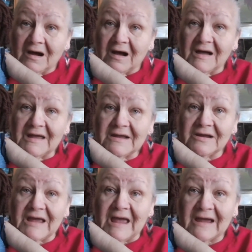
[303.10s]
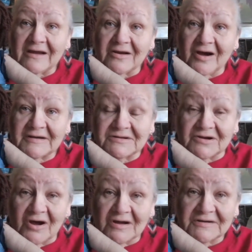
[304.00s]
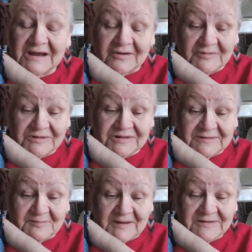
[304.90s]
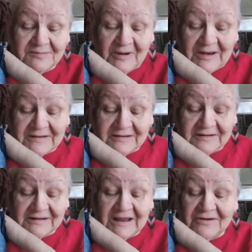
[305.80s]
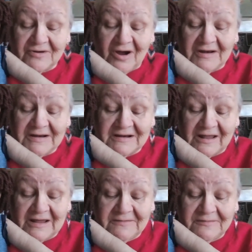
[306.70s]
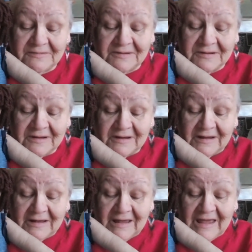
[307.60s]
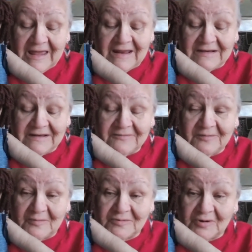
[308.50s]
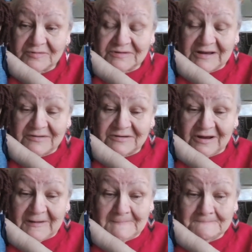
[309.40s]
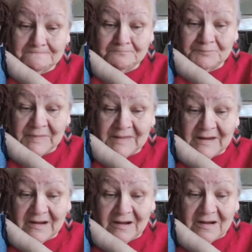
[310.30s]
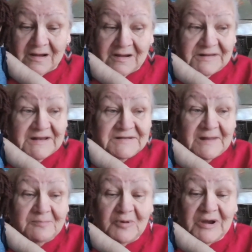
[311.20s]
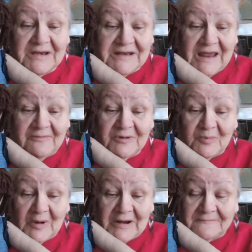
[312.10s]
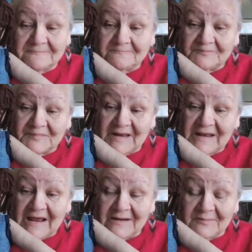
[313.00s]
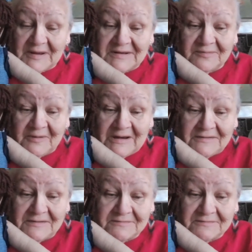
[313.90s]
I had got in contact with his best friend later on in life, and I found out that they separated everyone that had a best friend.